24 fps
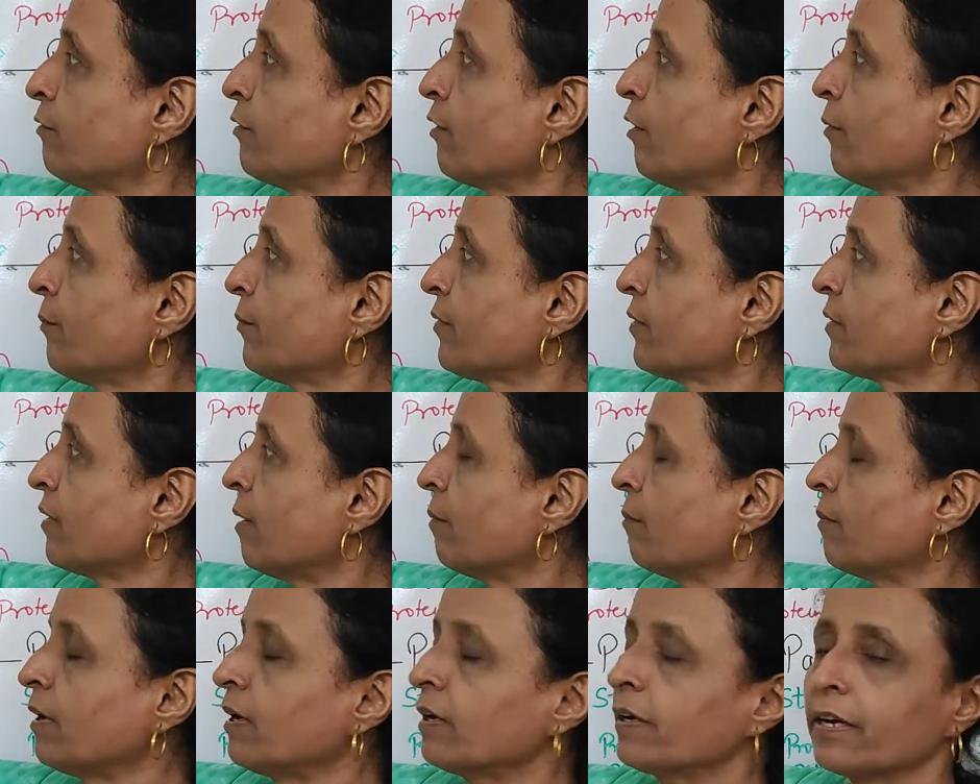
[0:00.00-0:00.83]
From
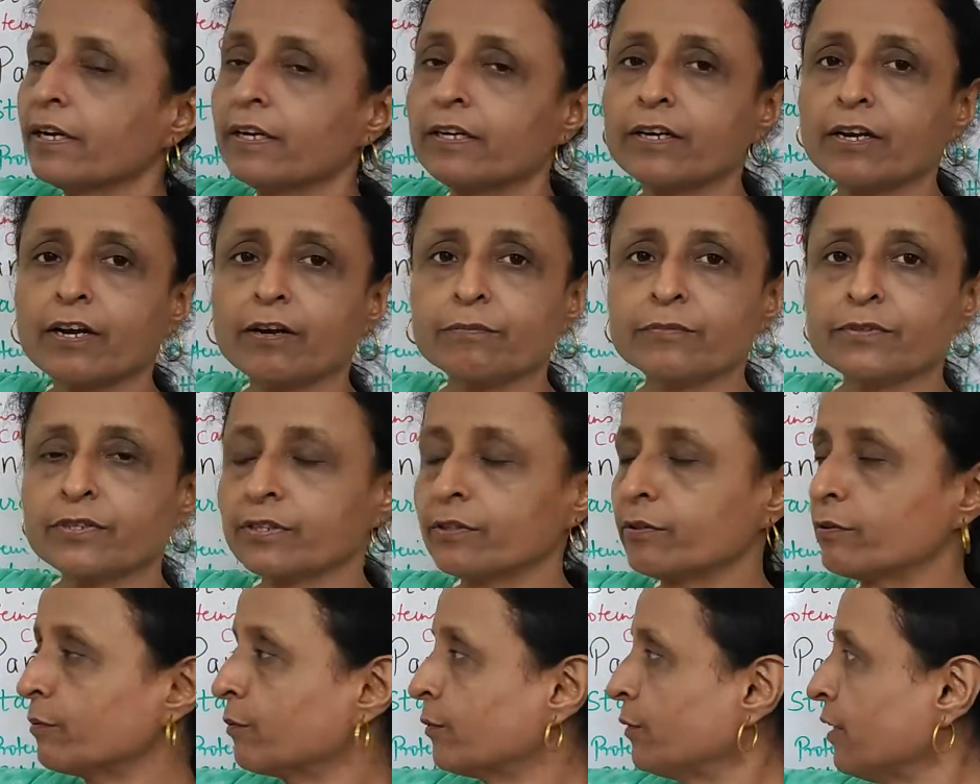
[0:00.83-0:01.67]
stomach it comes
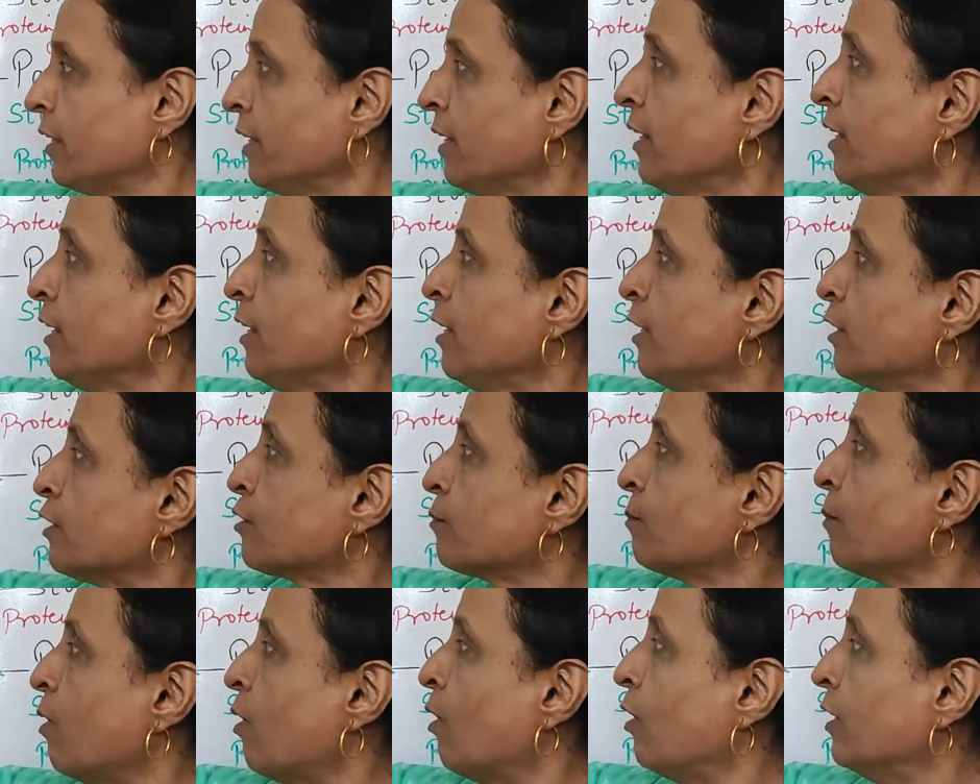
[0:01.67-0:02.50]
into the
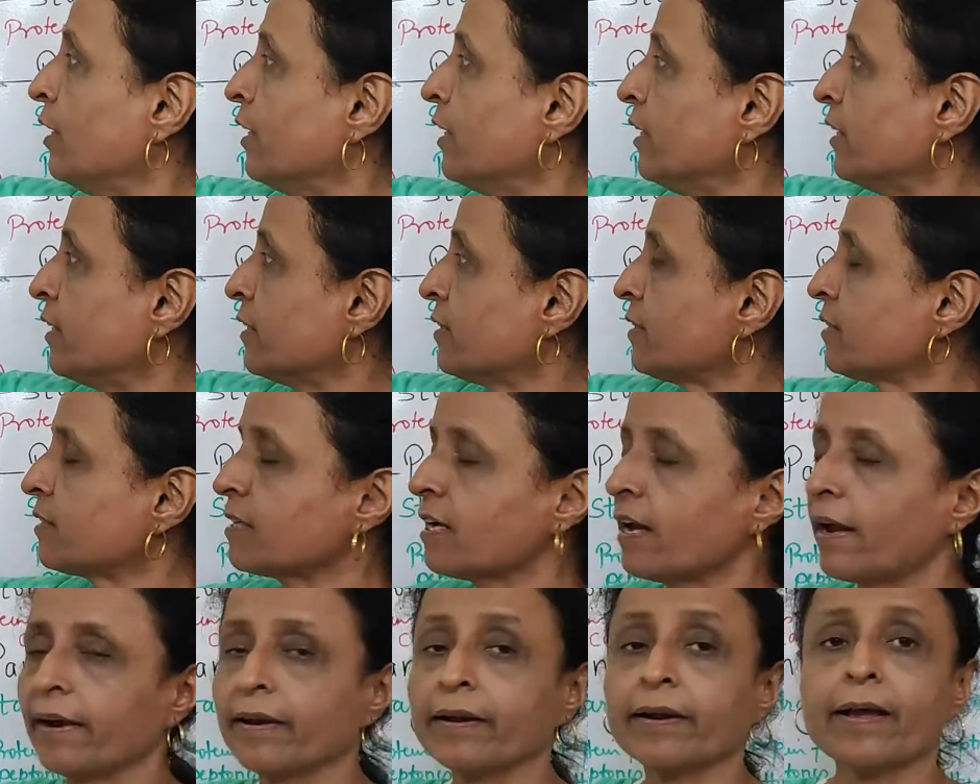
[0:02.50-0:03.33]
small
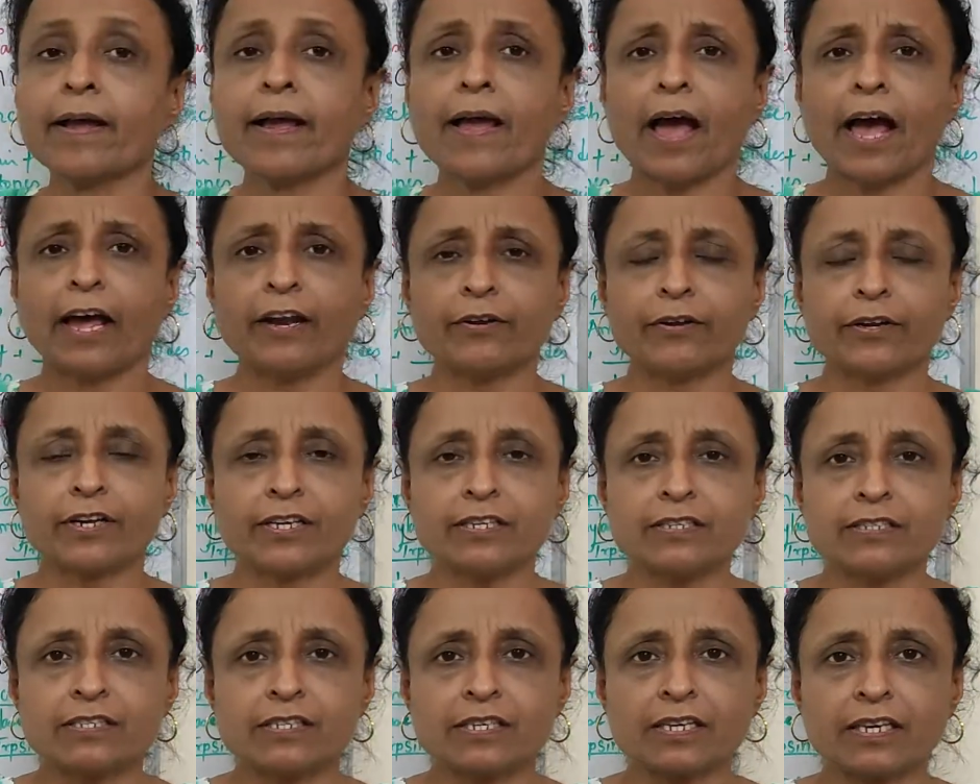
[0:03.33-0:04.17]
intestine, and you
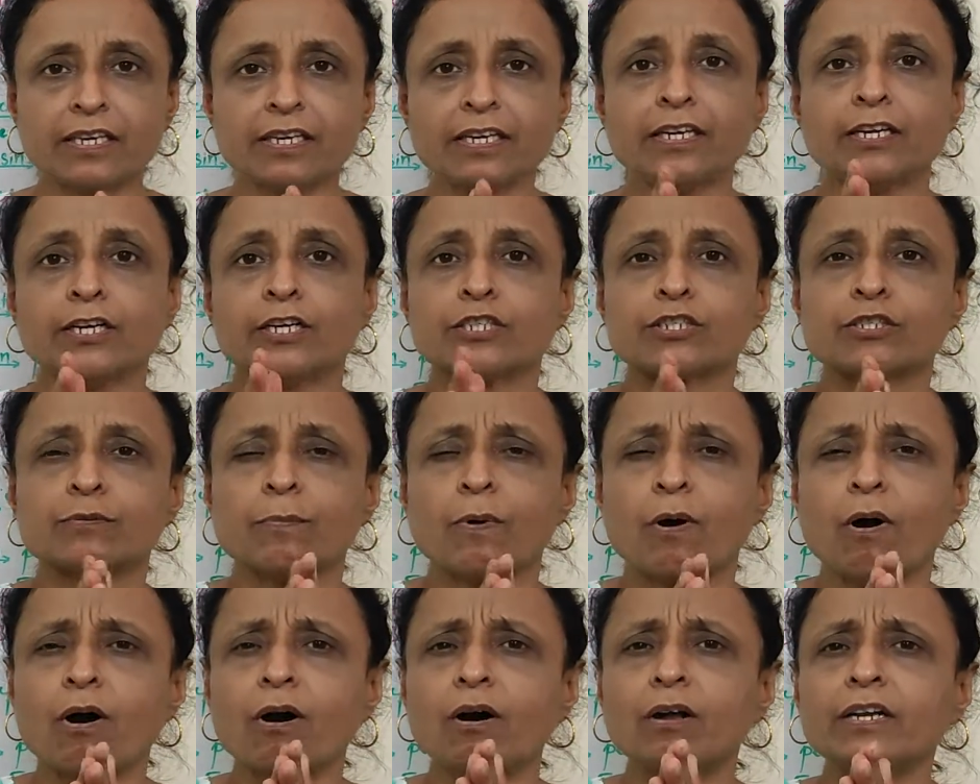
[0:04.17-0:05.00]
can see
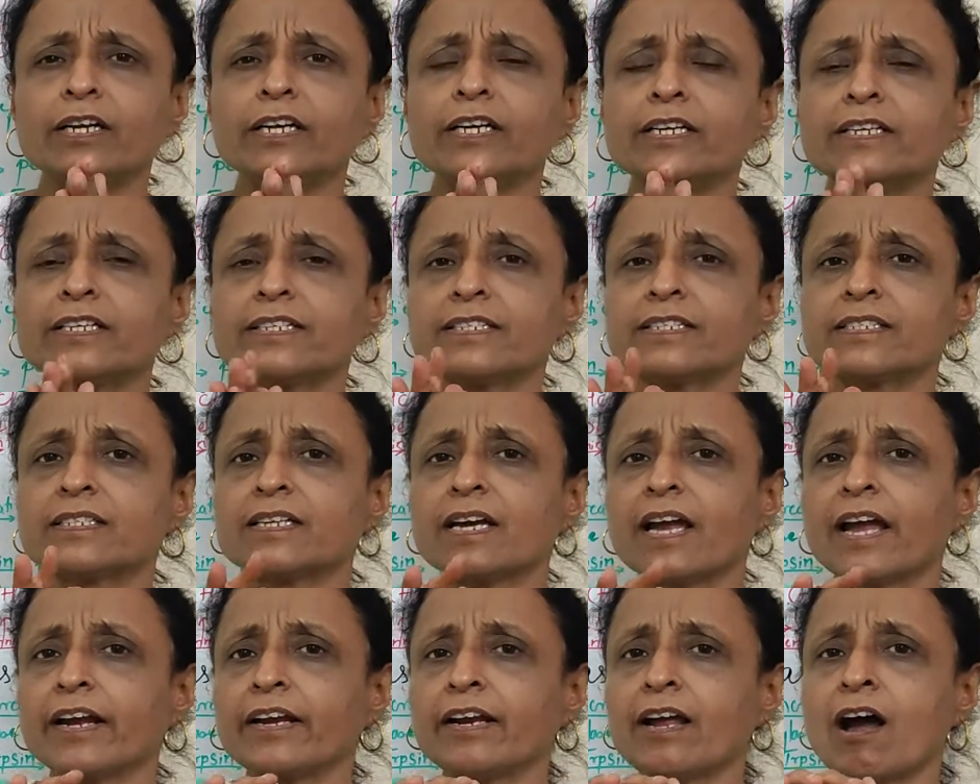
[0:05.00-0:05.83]
small
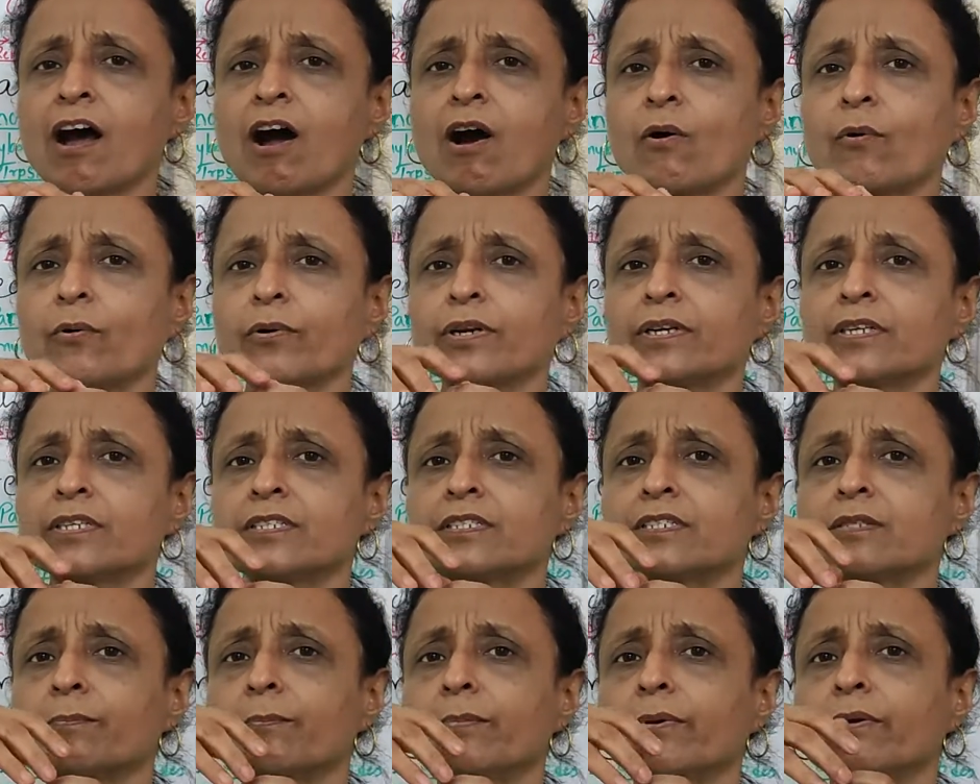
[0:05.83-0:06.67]
intestine how it
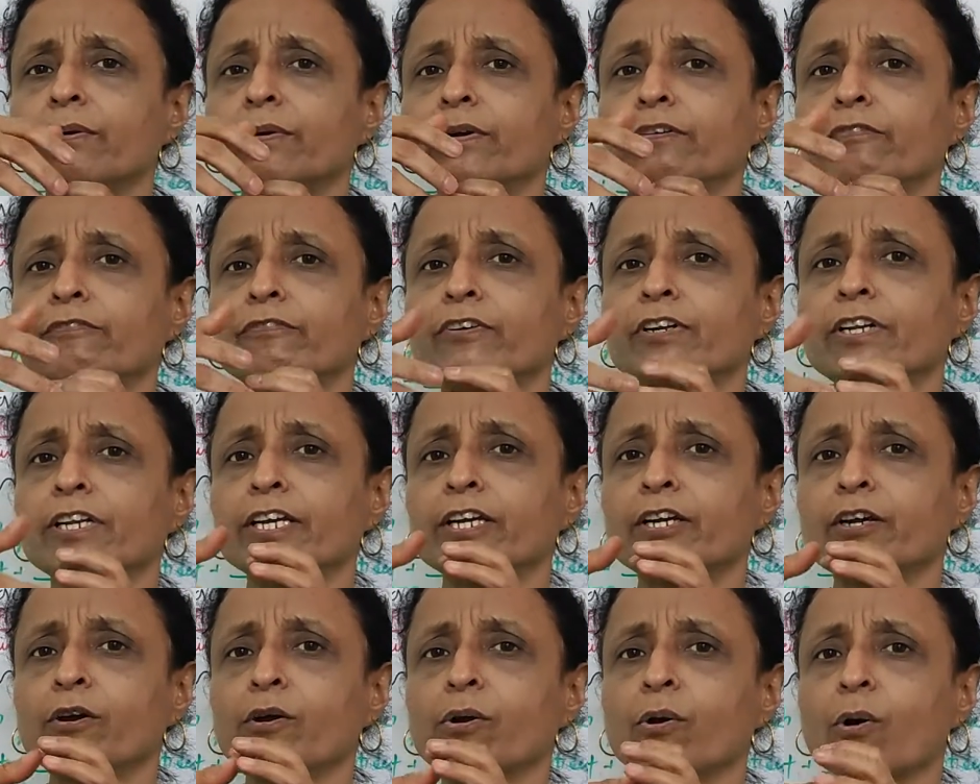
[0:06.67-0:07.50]
is
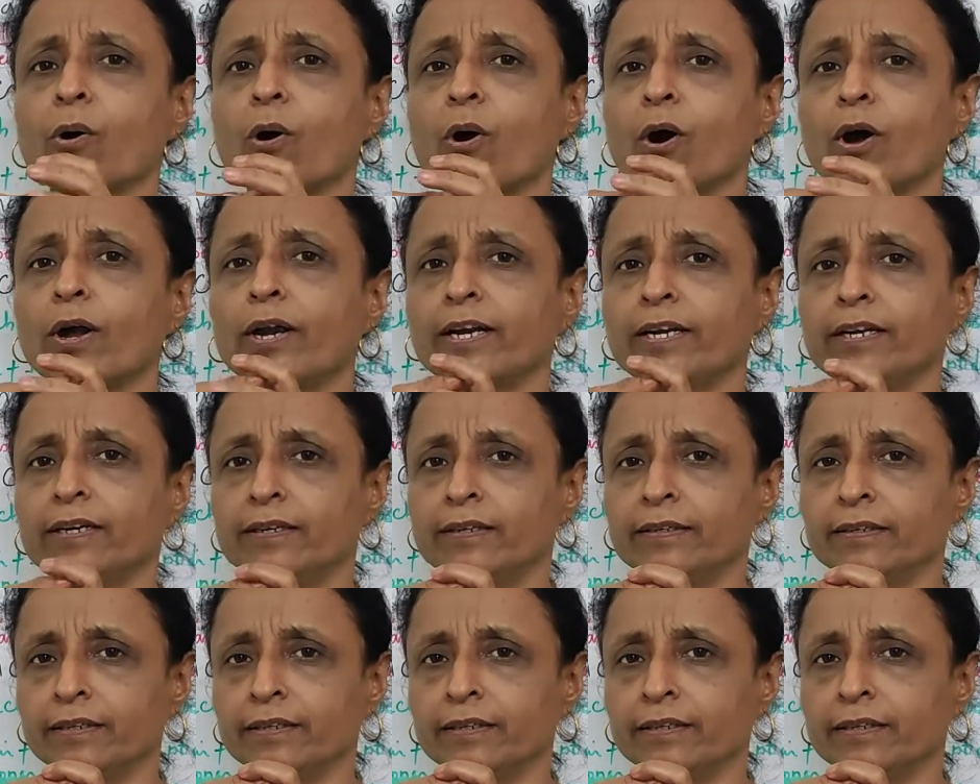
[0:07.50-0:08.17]
beautifully coiled.